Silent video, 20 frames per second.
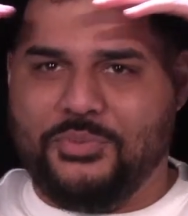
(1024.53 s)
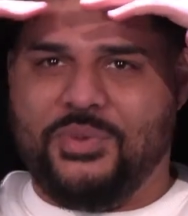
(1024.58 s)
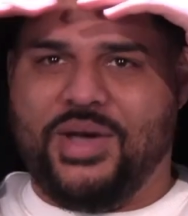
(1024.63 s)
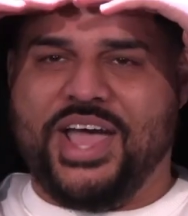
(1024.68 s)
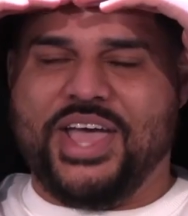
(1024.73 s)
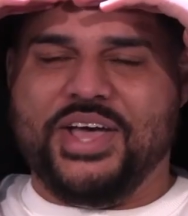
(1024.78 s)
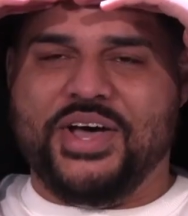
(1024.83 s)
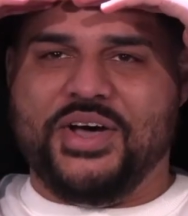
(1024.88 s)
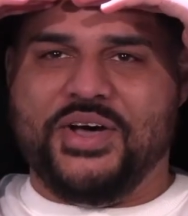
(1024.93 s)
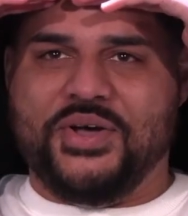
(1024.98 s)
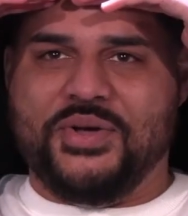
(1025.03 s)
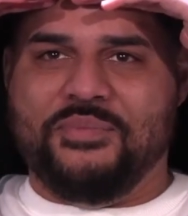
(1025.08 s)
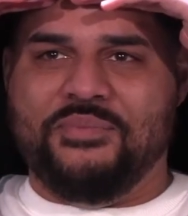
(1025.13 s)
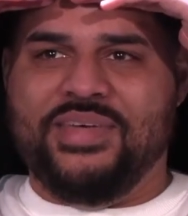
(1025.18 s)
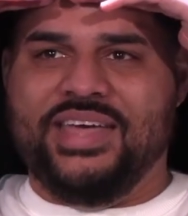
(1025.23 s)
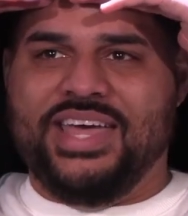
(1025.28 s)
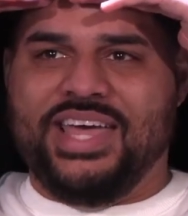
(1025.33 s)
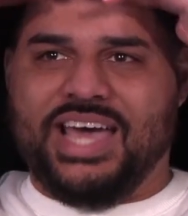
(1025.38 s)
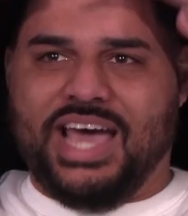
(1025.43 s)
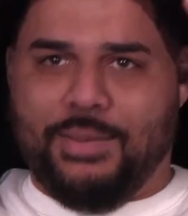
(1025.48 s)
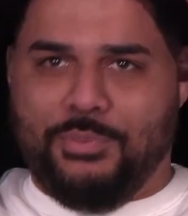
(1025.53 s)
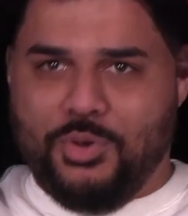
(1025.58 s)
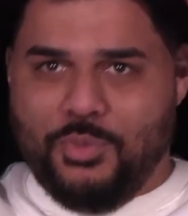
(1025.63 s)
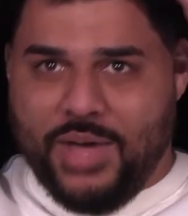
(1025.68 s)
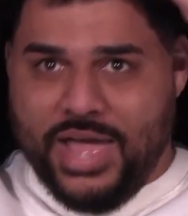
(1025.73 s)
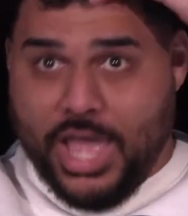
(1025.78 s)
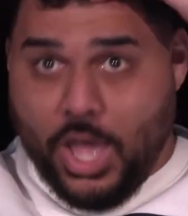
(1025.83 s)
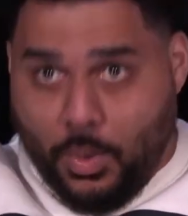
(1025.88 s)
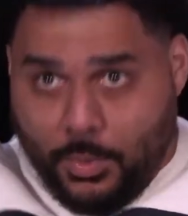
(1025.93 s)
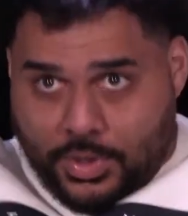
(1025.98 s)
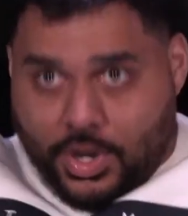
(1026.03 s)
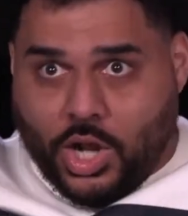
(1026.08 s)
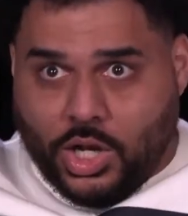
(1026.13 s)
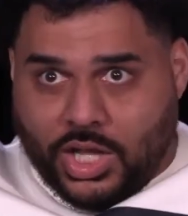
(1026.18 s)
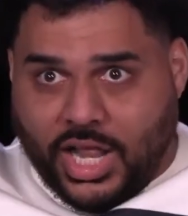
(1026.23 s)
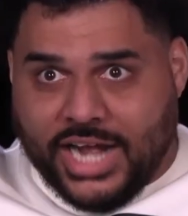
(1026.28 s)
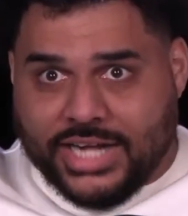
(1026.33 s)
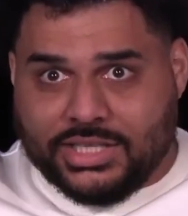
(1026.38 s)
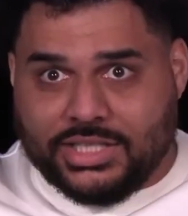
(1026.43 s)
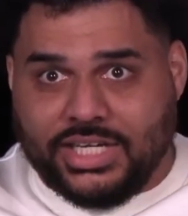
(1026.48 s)
my helmet on
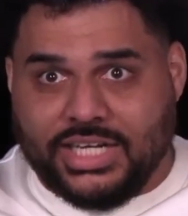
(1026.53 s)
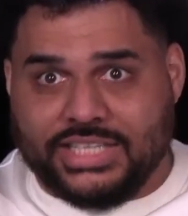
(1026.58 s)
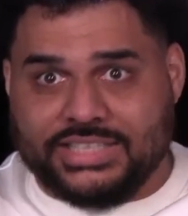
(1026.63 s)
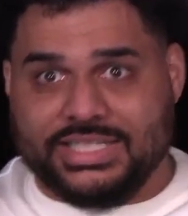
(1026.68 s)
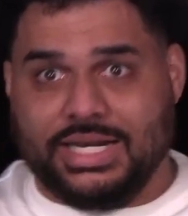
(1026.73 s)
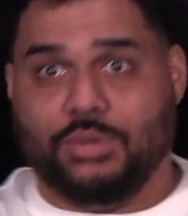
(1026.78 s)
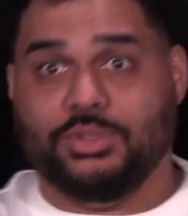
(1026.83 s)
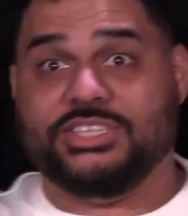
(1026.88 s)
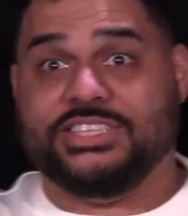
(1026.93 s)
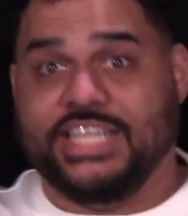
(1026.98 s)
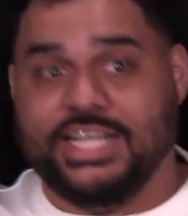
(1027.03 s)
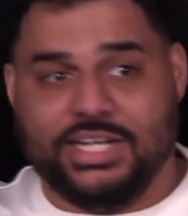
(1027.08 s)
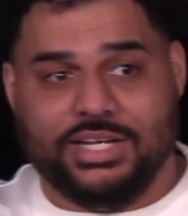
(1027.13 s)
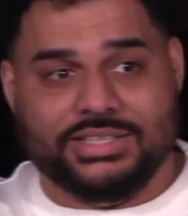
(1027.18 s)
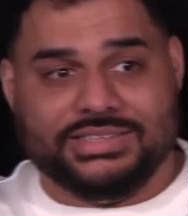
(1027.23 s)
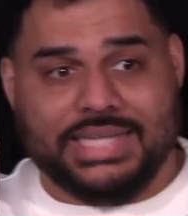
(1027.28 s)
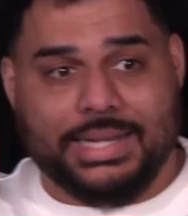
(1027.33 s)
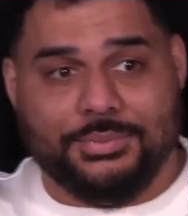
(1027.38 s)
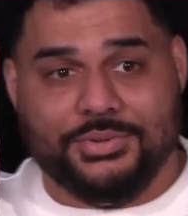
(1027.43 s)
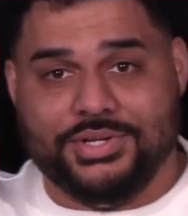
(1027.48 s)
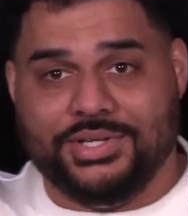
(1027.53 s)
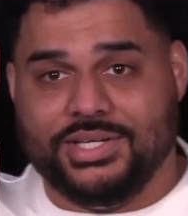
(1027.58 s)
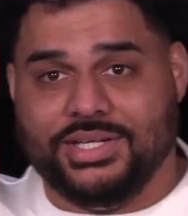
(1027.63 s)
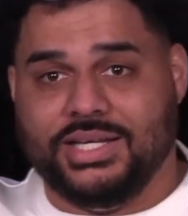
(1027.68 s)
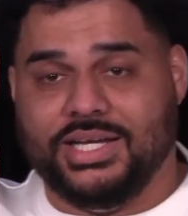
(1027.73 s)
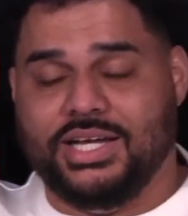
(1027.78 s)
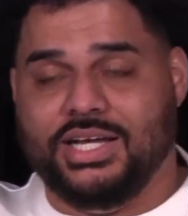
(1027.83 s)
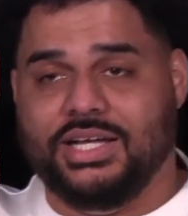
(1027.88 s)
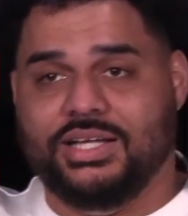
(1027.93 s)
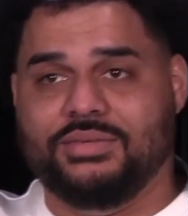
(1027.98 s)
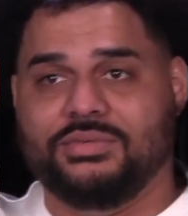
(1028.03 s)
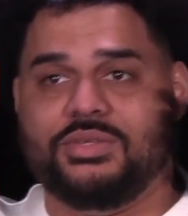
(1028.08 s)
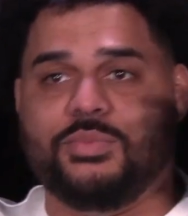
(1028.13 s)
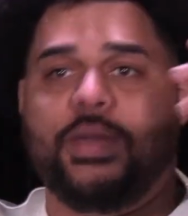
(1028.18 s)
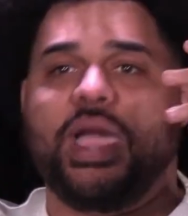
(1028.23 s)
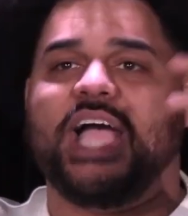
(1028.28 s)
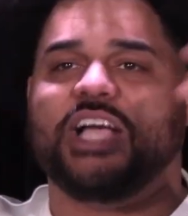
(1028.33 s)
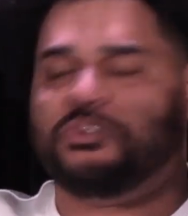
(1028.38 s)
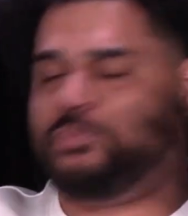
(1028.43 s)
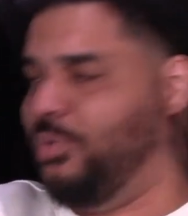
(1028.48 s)
like this, and I was standing on top of the
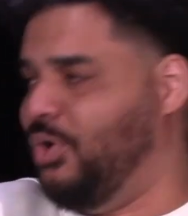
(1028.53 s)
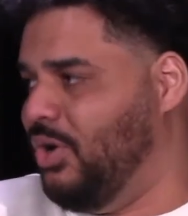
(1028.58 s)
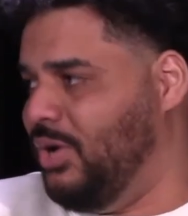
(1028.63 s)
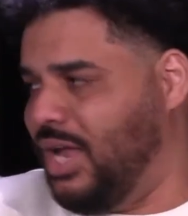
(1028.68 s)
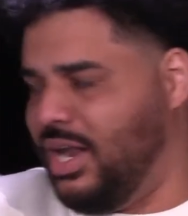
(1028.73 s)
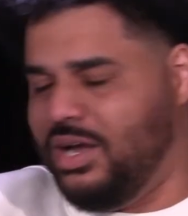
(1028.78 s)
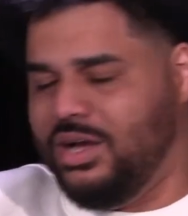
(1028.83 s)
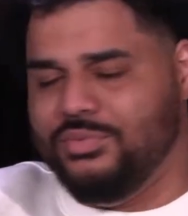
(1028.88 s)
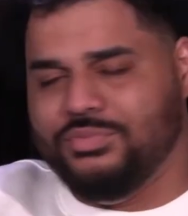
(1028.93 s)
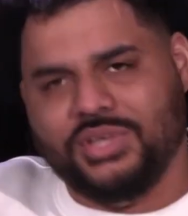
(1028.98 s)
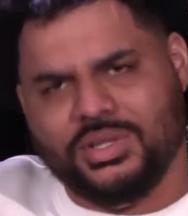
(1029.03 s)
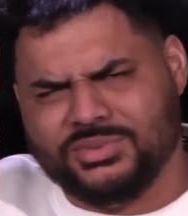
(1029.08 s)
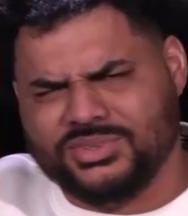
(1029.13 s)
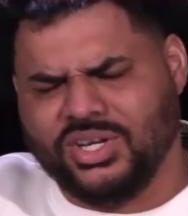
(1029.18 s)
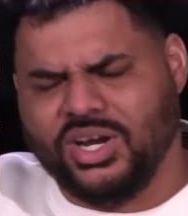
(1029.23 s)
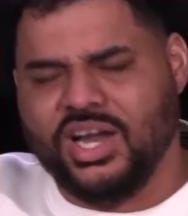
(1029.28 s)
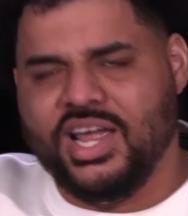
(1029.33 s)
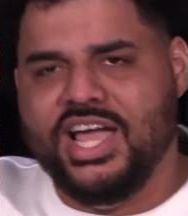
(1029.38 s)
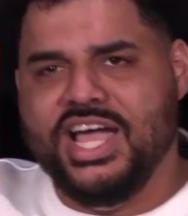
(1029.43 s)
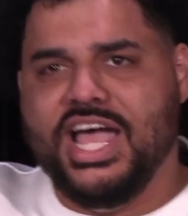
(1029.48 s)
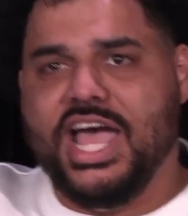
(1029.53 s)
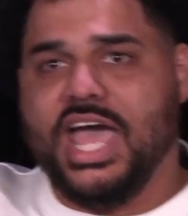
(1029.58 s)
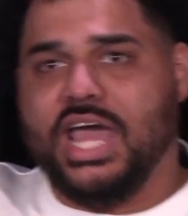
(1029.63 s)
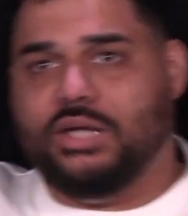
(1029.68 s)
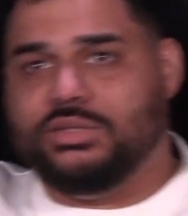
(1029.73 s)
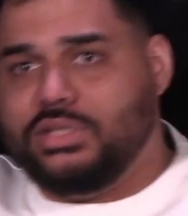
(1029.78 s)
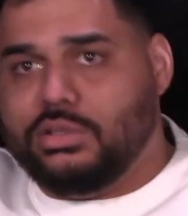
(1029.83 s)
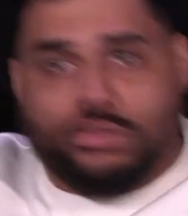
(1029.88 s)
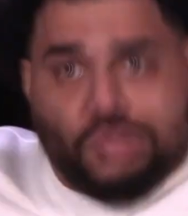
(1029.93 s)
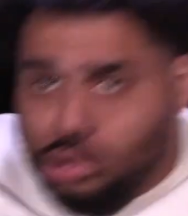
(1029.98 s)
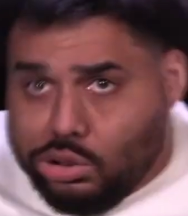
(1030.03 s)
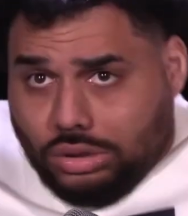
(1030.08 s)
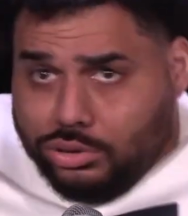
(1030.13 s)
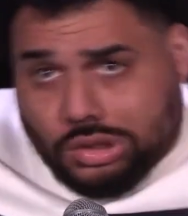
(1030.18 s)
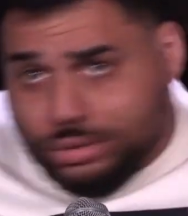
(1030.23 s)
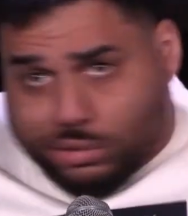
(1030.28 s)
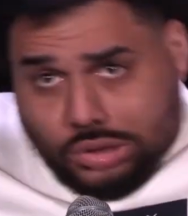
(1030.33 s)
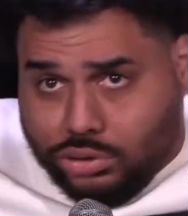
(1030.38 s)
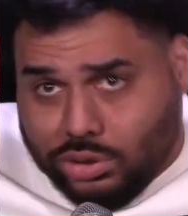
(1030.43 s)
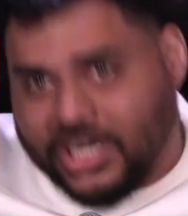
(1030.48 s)
Max Pro, not a Humvee, I'm sorry. And I was like,
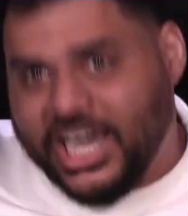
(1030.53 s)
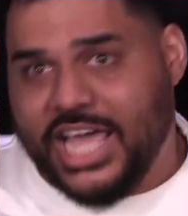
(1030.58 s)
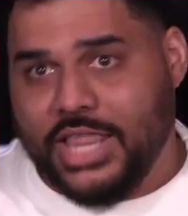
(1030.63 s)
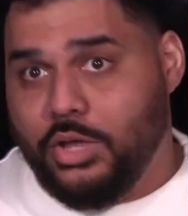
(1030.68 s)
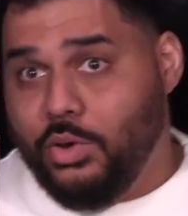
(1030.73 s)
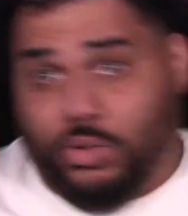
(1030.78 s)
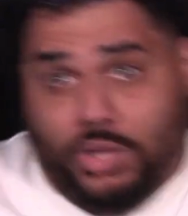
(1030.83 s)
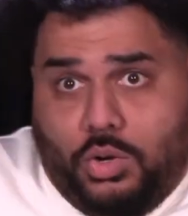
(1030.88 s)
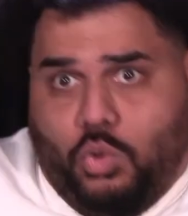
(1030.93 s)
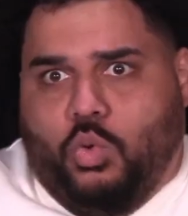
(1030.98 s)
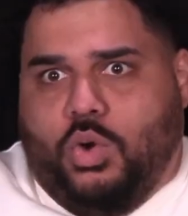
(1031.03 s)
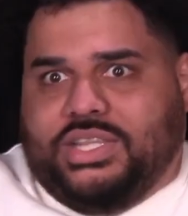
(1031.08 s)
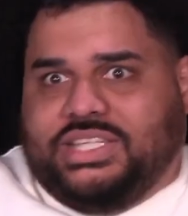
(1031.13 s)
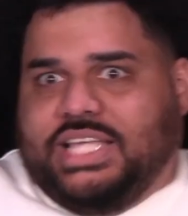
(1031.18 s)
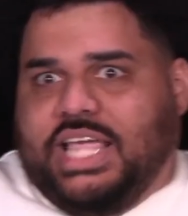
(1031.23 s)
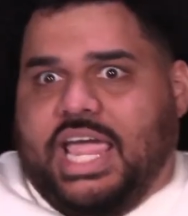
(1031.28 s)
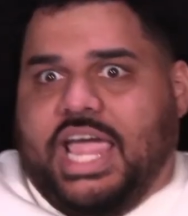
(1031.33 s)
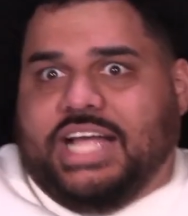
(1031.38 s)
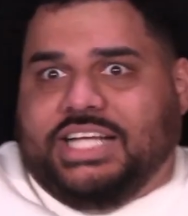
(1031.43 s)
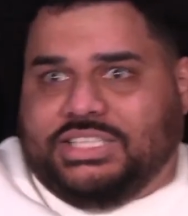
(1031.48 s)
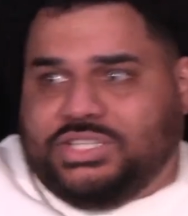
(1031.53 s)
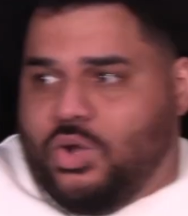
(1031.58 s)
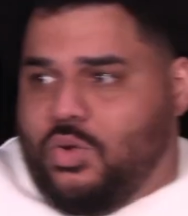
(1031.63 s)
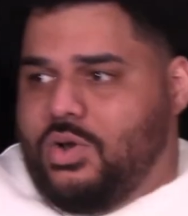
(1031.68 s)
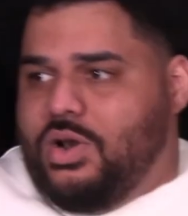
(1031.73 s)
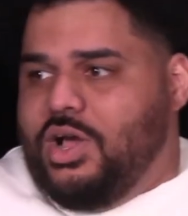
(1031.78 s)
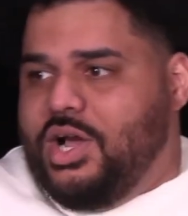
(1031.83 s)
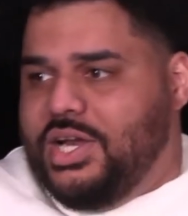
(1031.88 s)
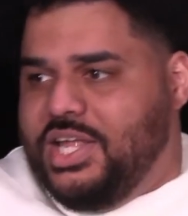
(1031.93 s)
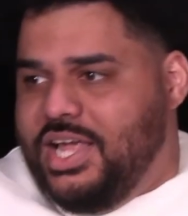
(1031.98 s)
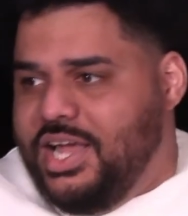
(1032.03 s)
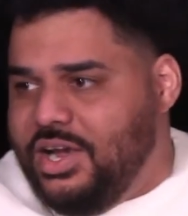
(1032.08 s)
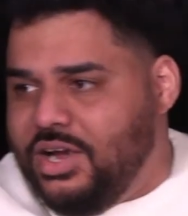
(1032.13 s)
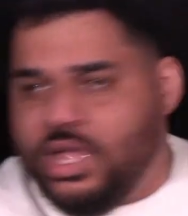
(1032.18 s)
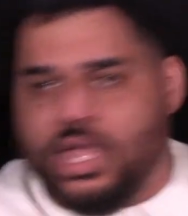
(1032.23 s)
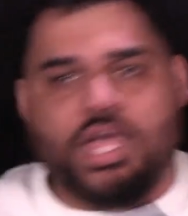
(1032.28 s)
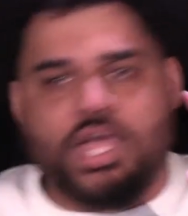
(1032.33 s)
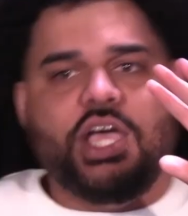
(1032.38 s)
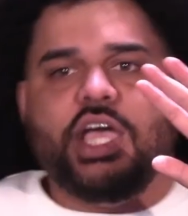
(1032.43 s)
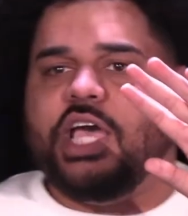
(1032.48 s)
woo! And they were like, what the heck is going on here?
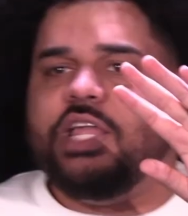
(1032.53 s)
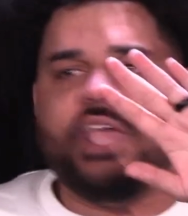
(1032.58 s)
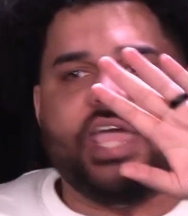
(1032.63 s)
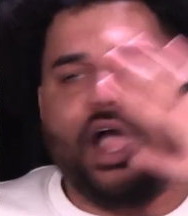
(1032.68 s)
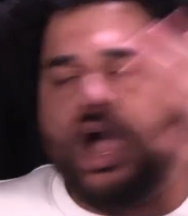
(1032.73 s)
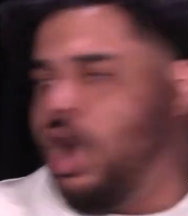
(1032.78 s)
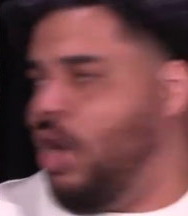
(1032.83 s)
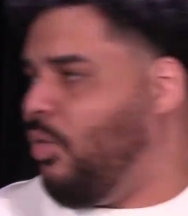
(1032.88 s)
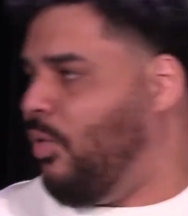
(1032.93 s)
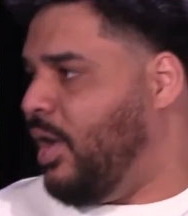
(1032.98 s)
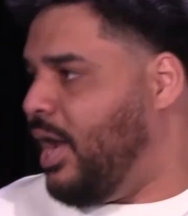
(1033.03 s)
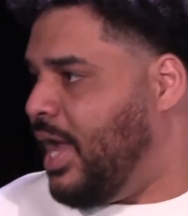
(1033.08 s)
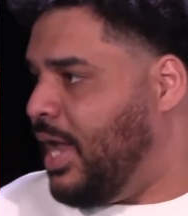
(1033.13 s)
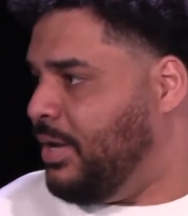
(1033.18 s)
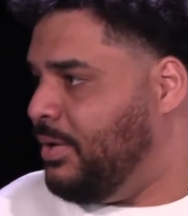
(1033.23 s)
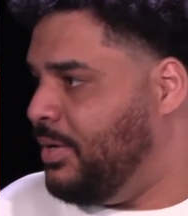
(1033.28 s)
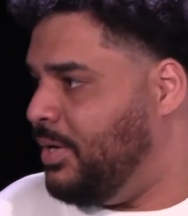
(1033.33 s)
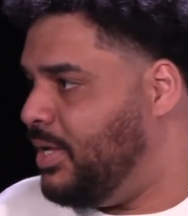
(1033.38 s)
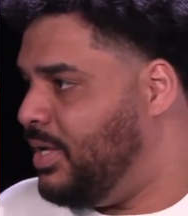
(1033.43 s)
And they all ran.